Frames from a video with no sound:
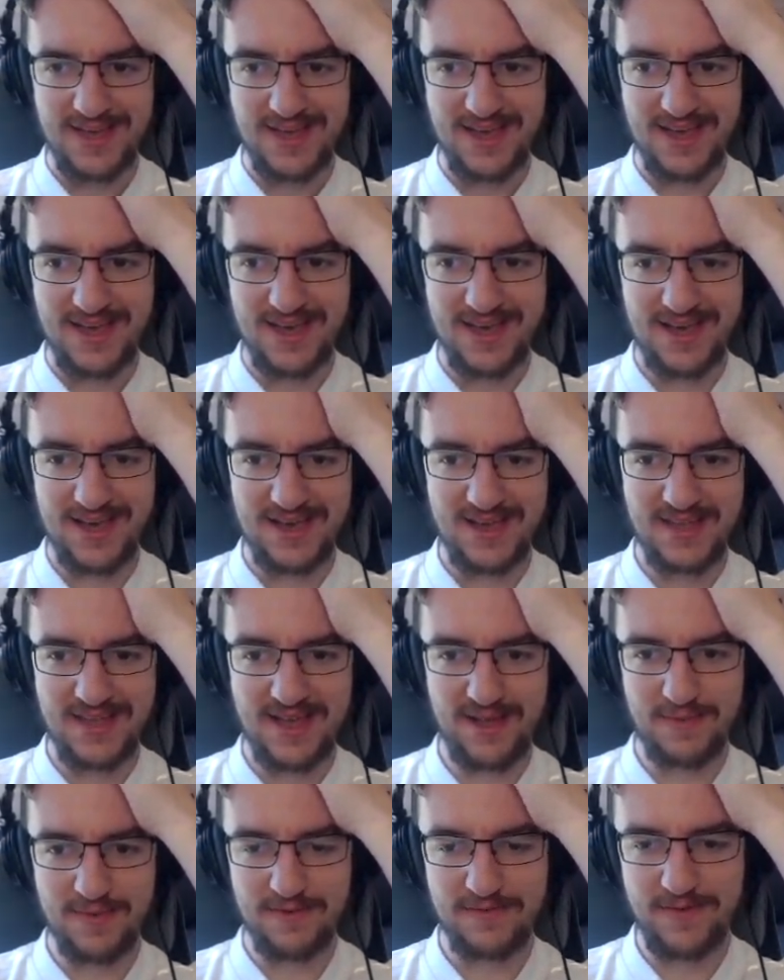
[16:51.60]
uh, and
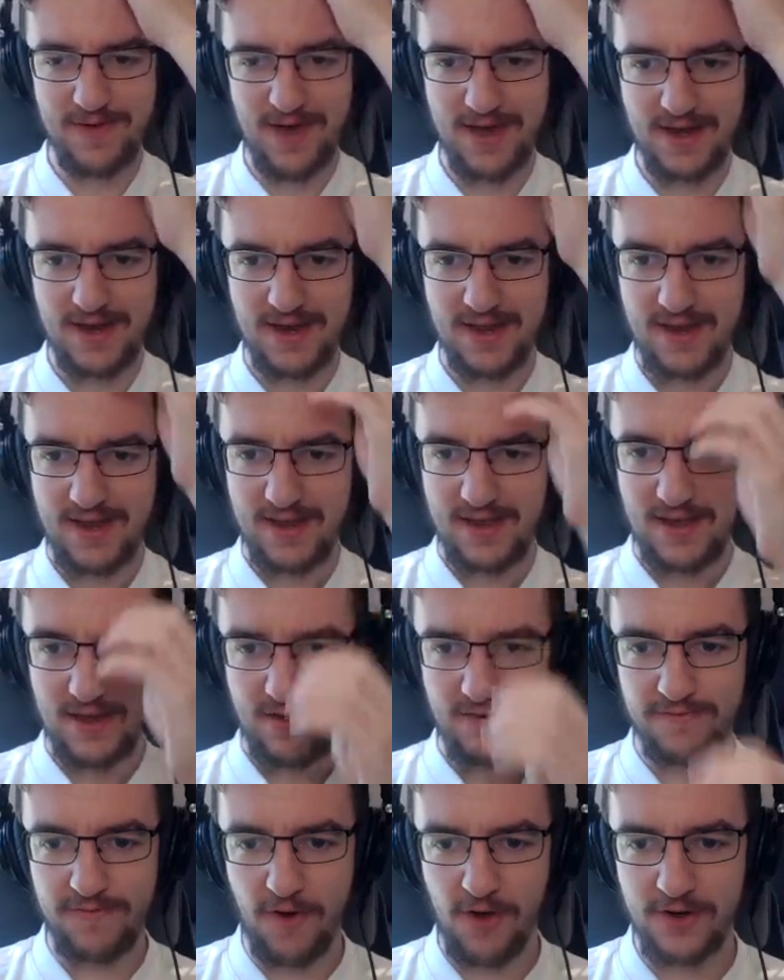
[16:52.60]
that'll be fine.
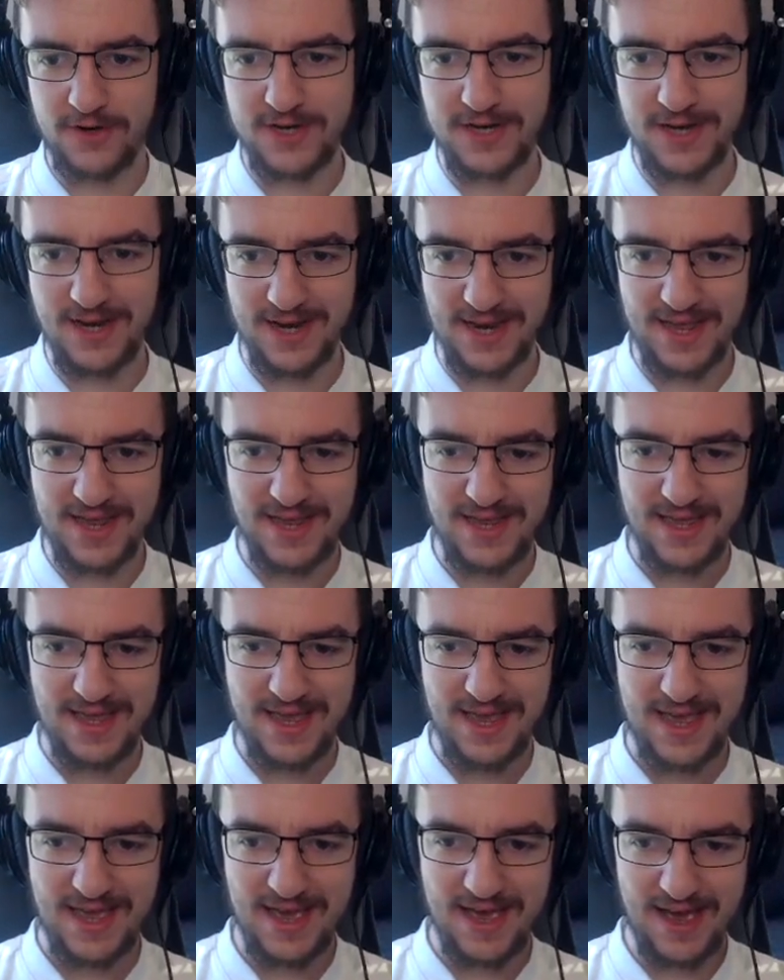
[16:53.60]
Unfortunately,
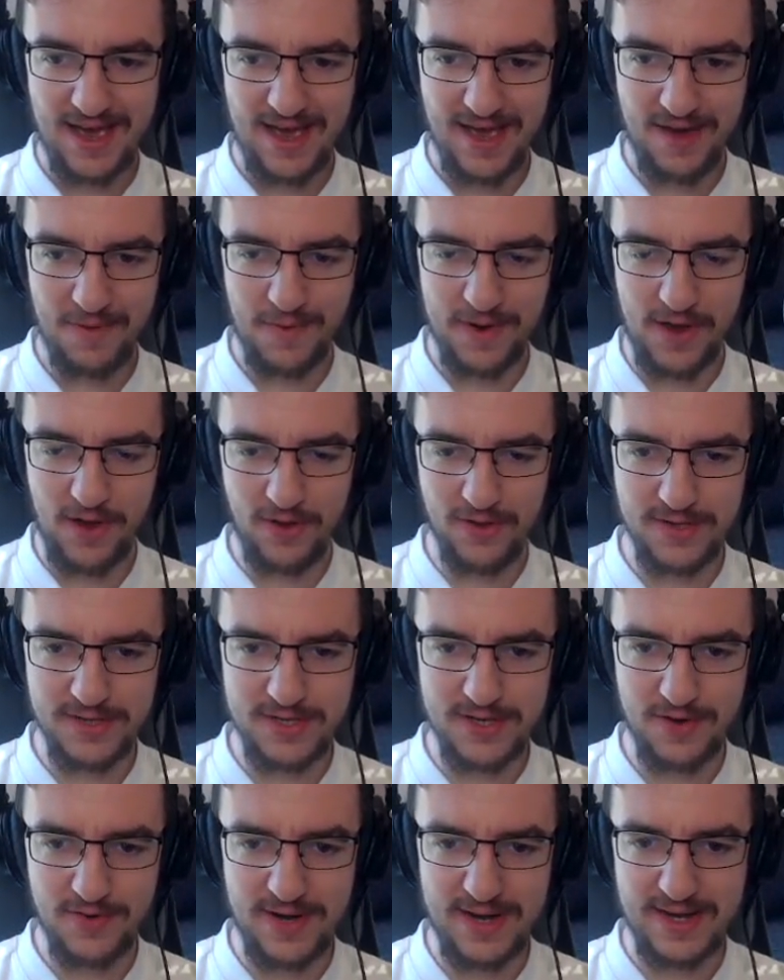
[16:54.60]
uh, we
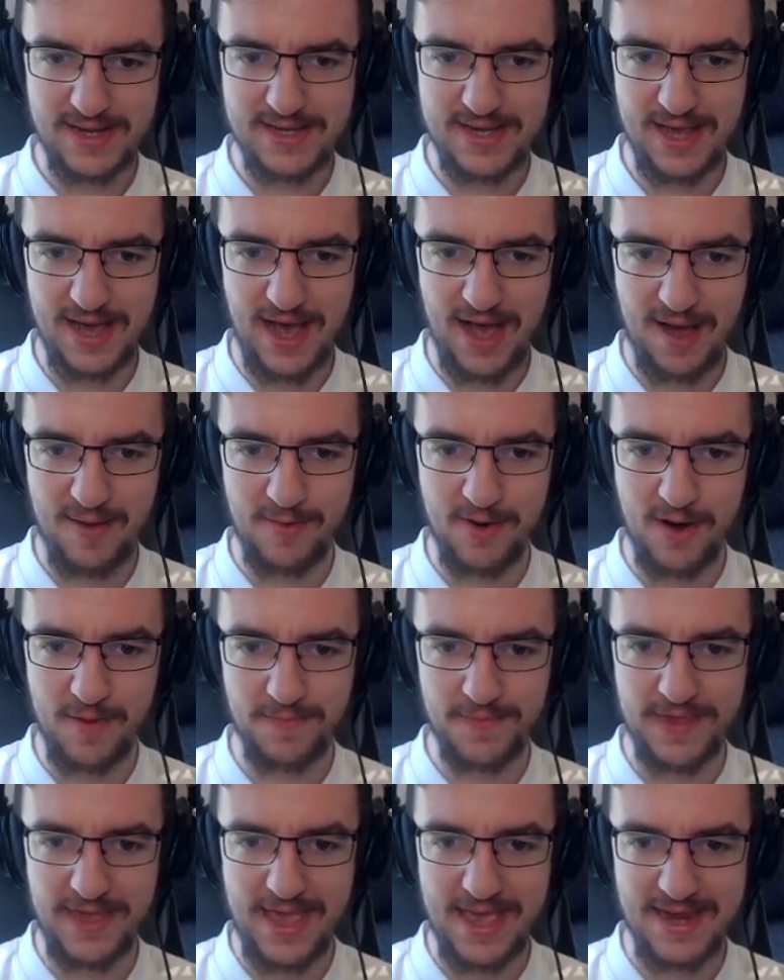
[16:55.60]
also need to armor
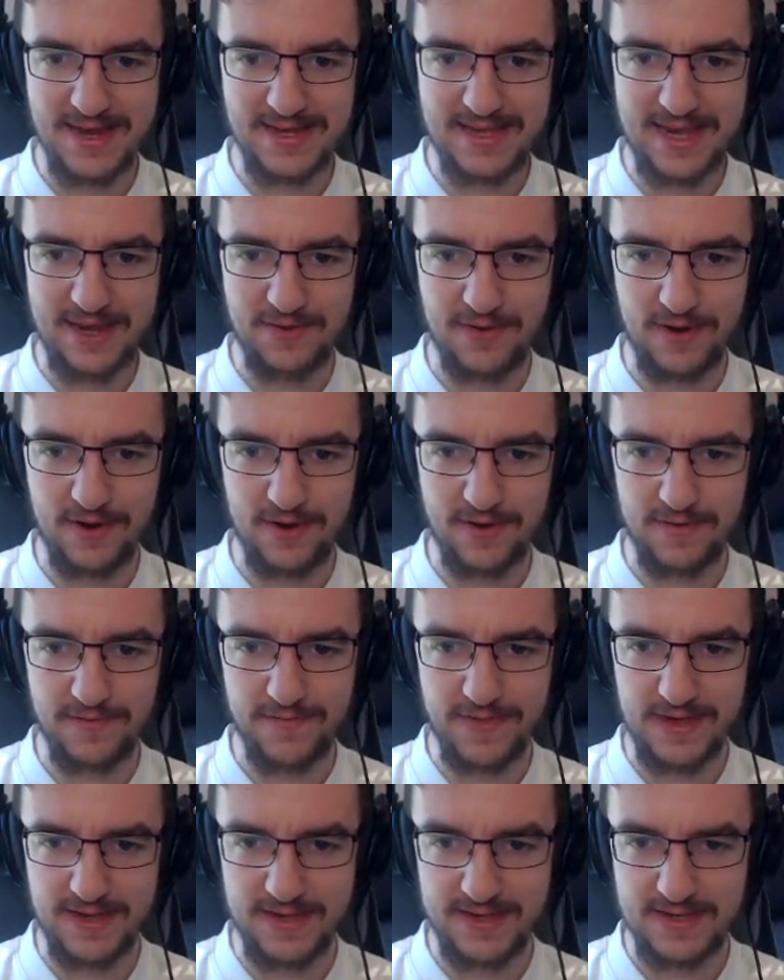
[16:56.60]
up the interior
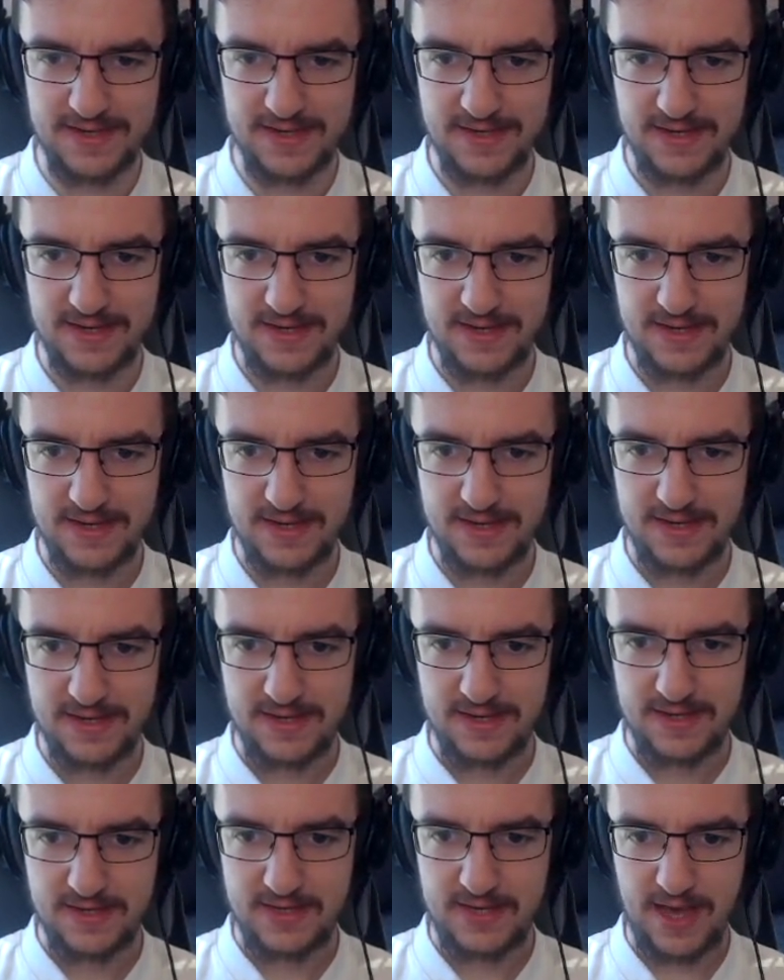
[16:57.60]
of this.
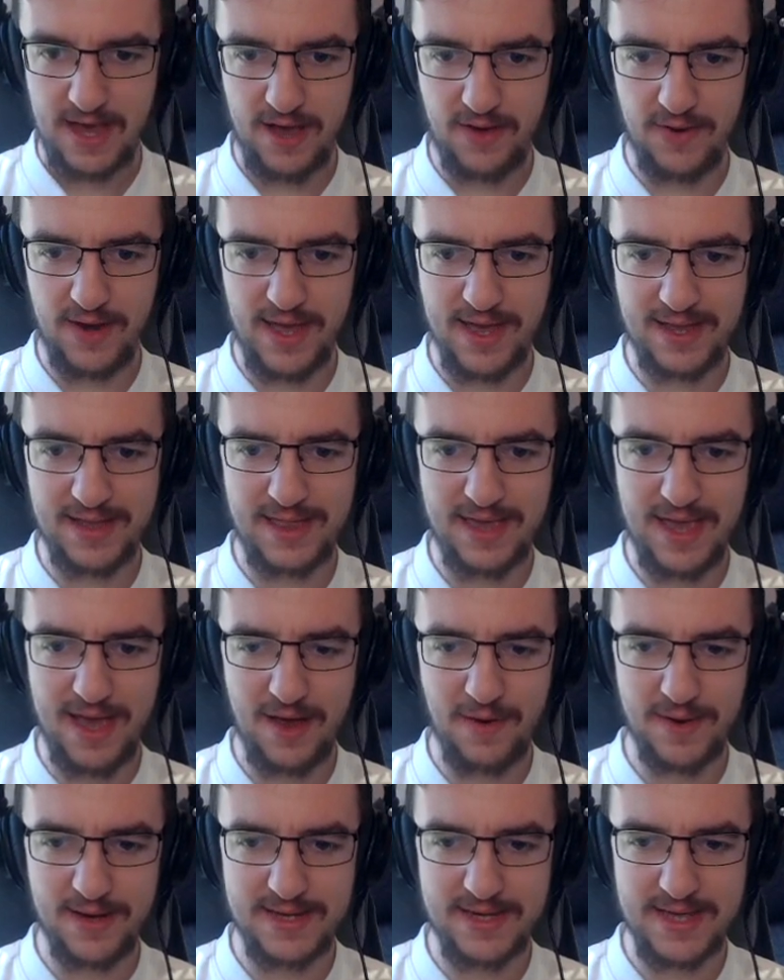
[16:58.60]
So how likely
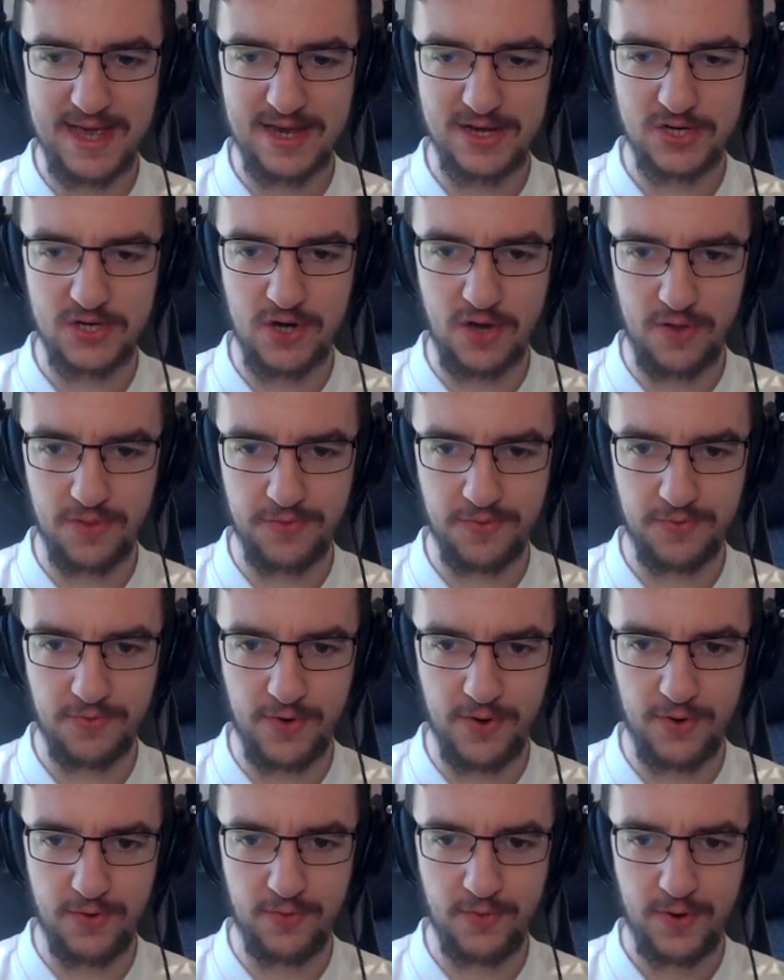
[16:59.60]
are we to get shot
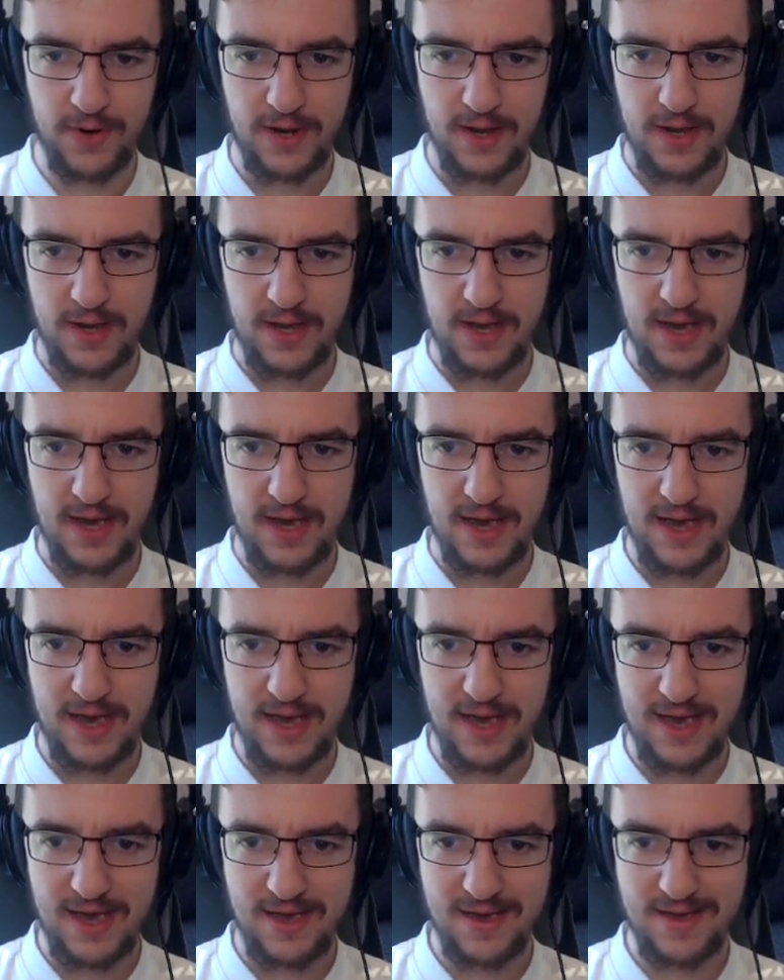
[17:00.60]
through
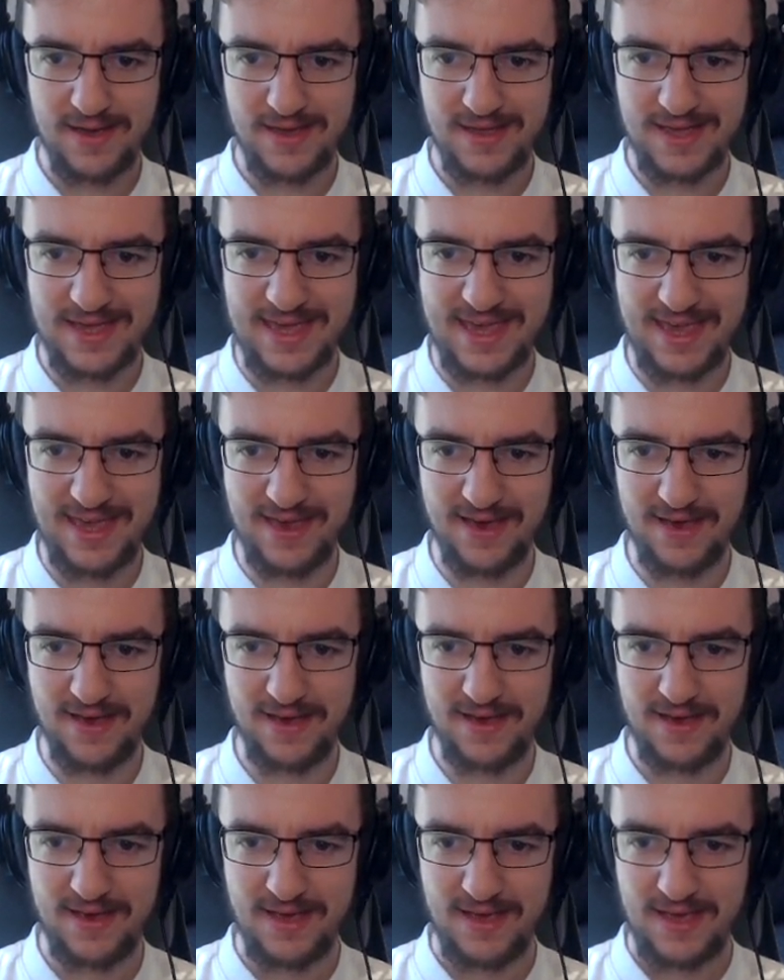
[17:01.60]

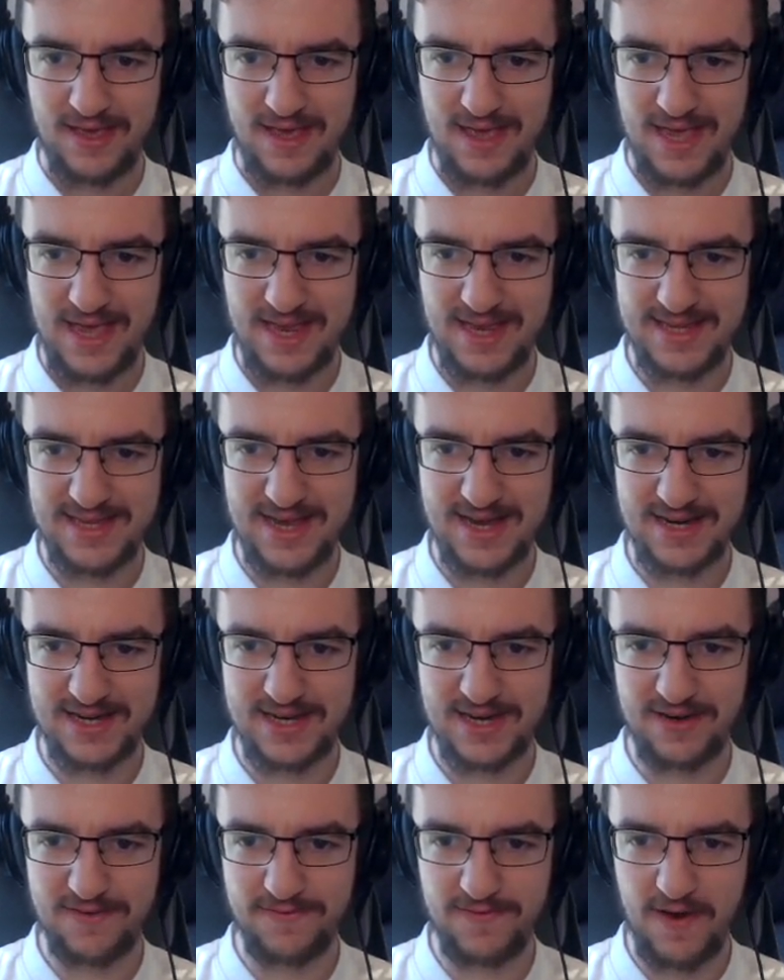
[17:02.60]
here is
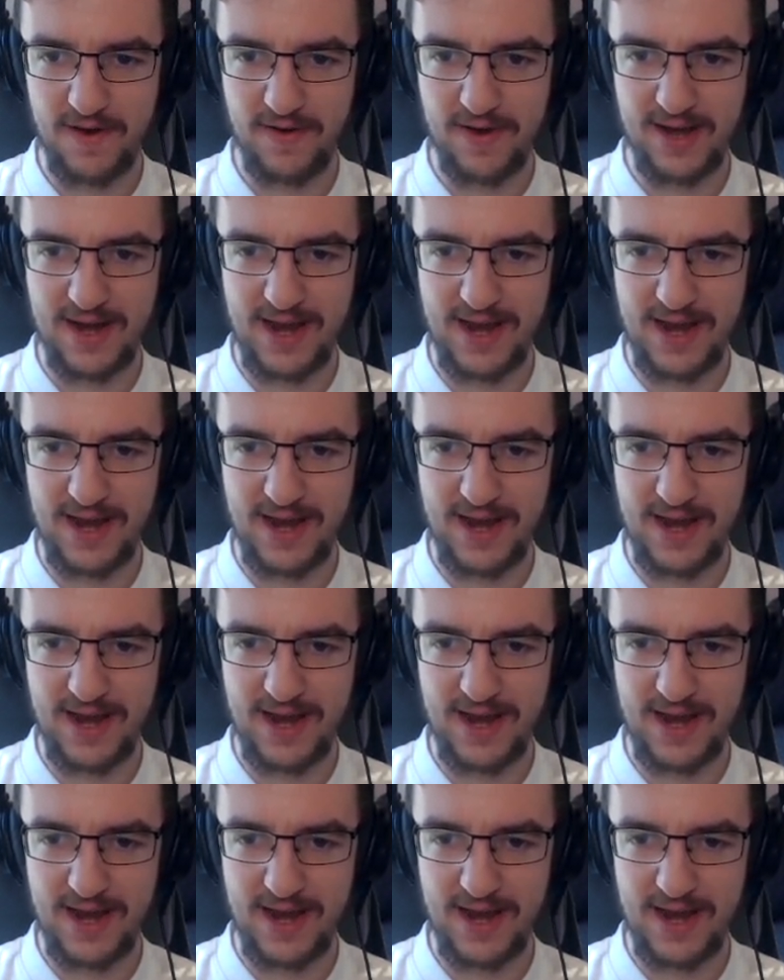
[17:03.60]
actually very